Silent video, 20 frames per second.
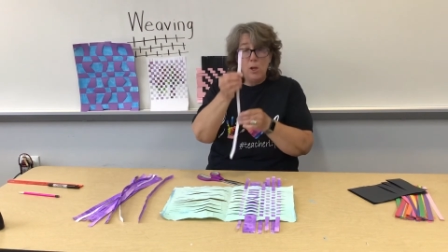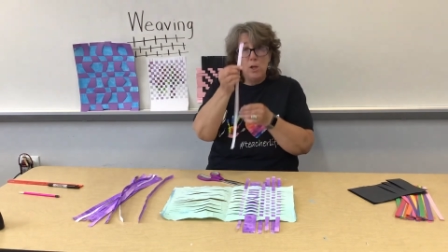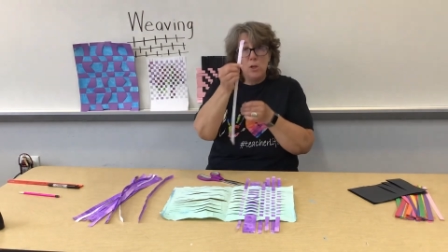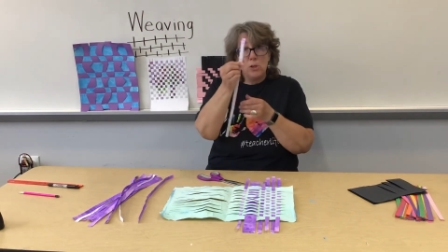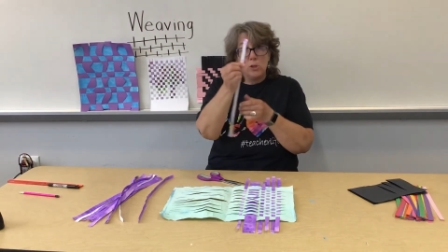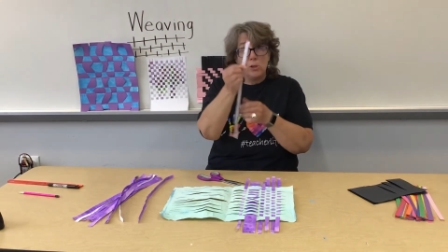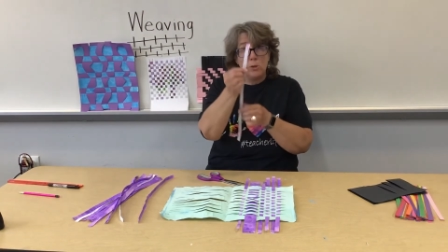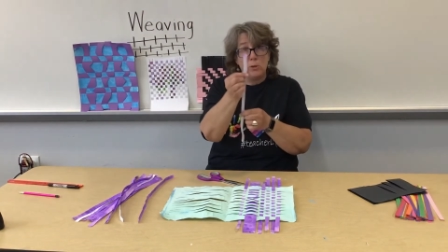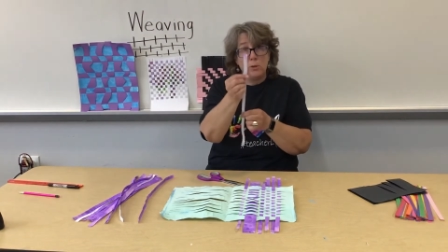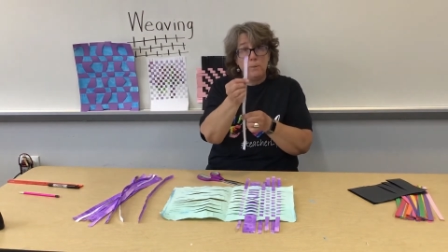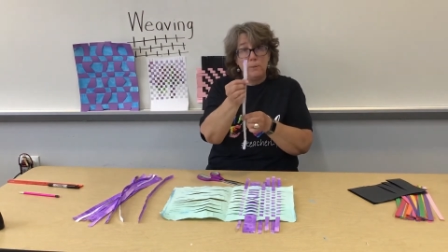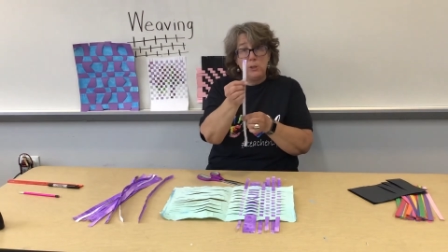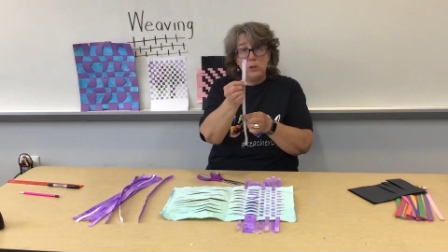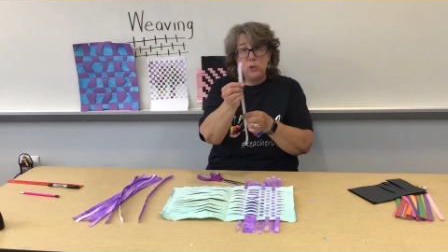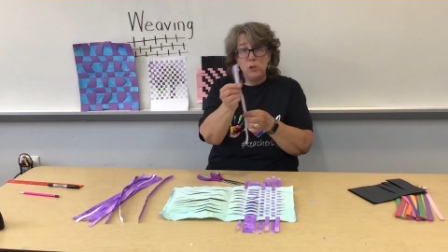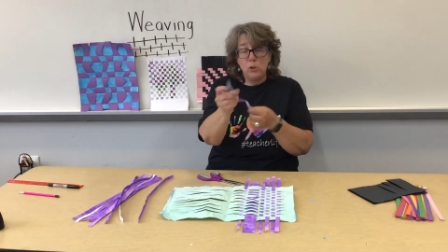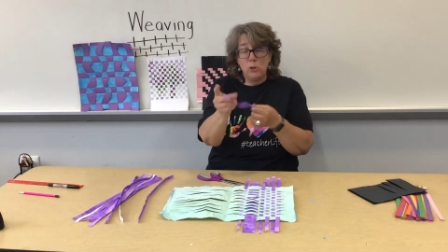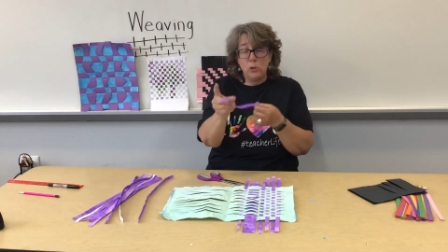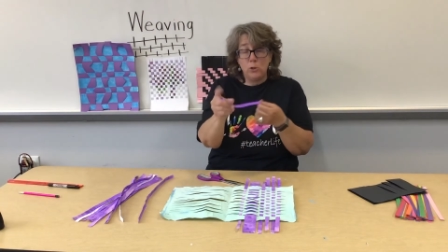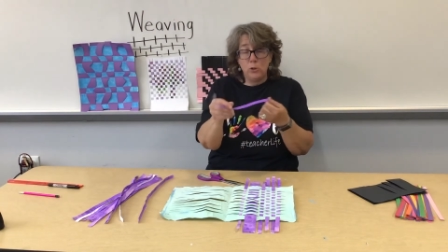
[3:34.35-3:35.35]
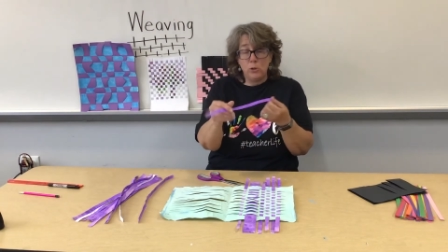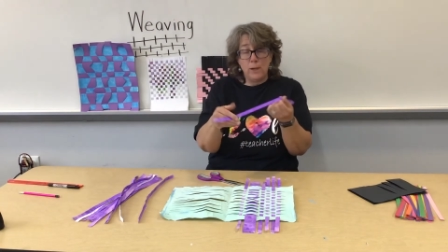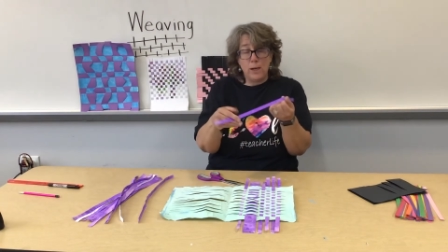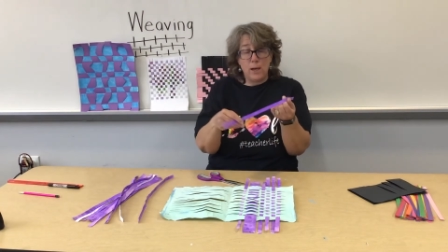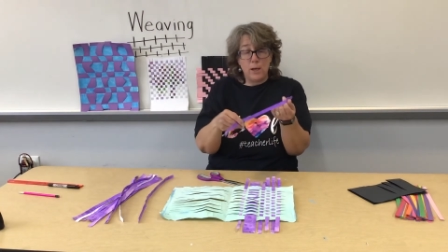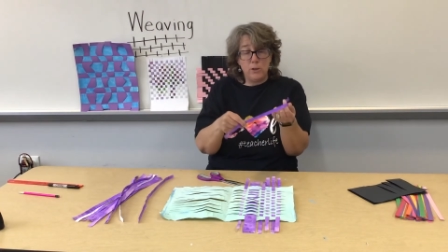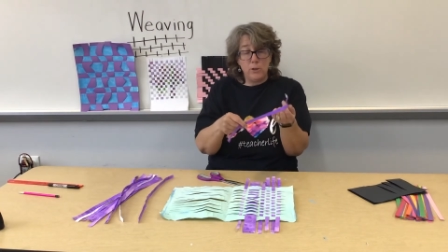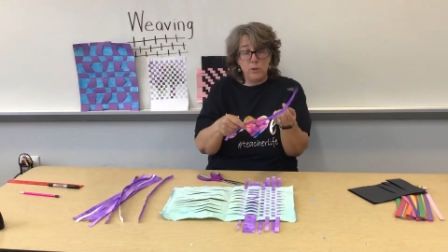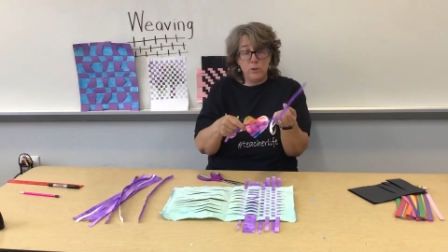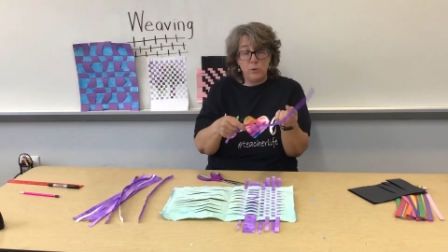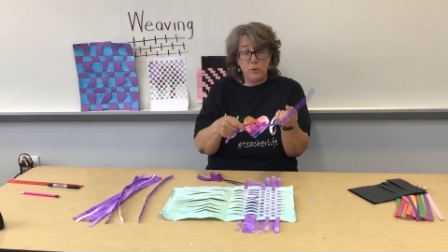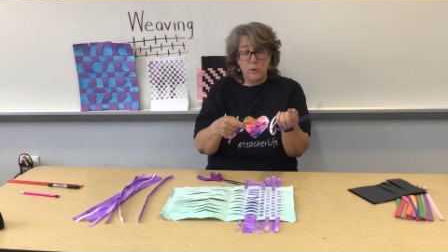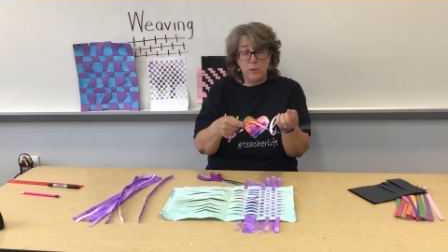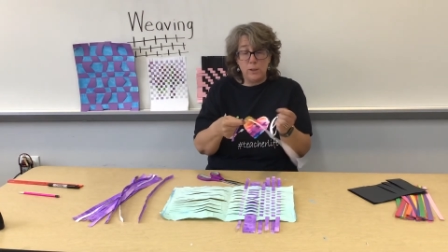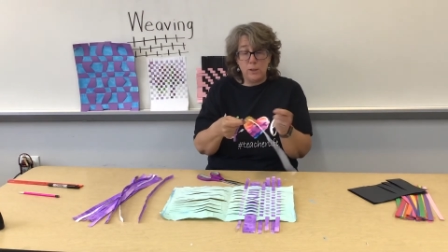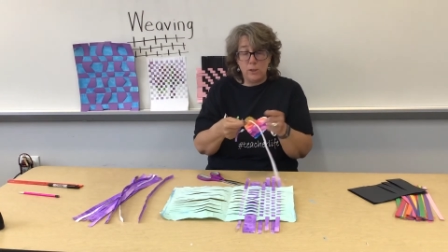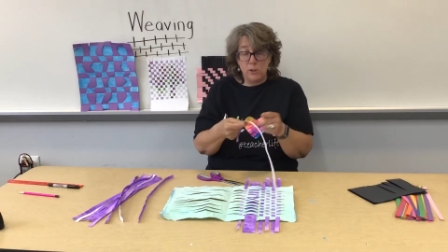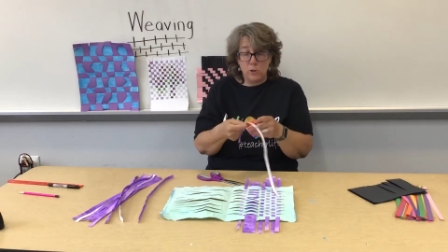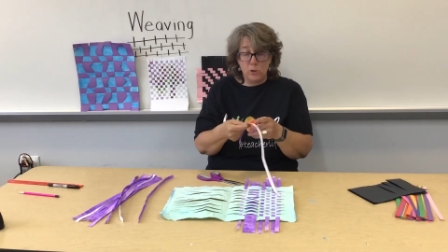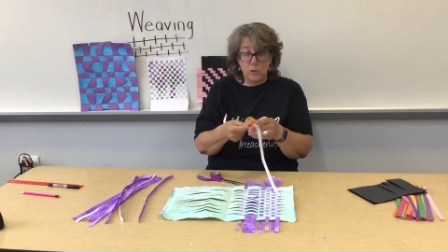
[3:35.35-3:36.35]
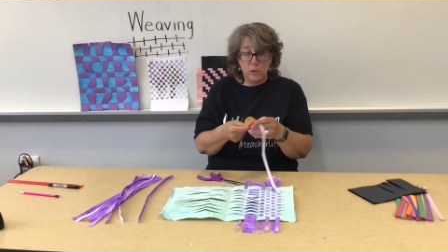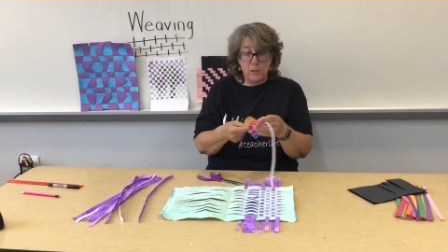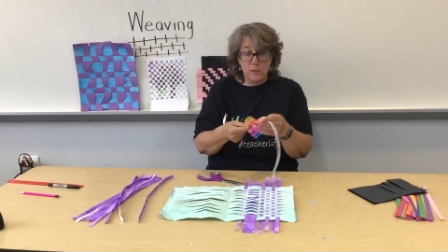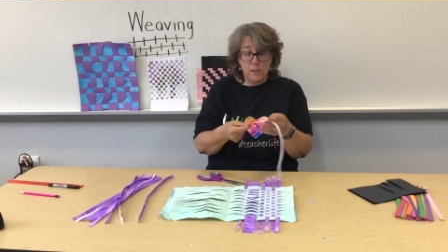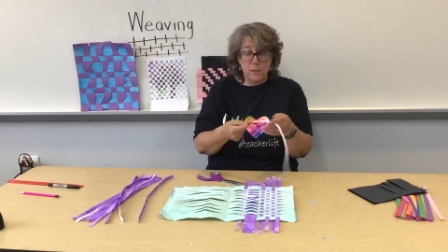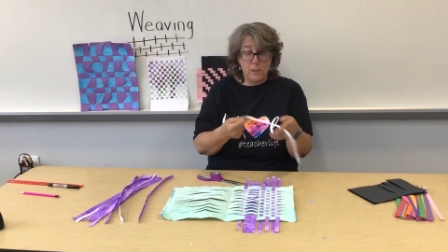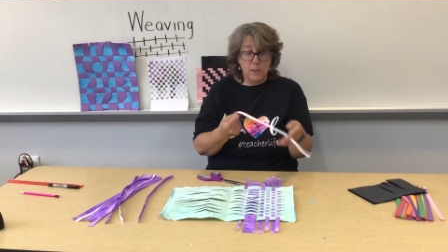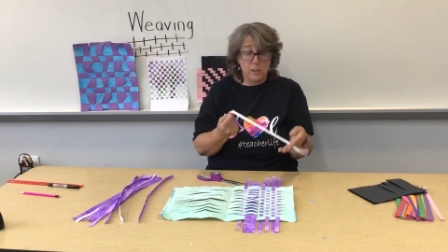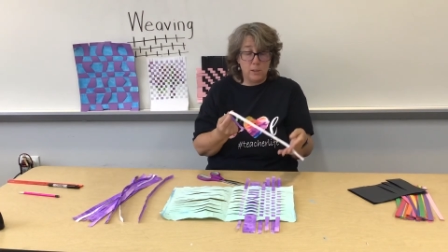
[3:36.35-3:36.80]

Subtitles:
So let me show you how to do it. As you can see,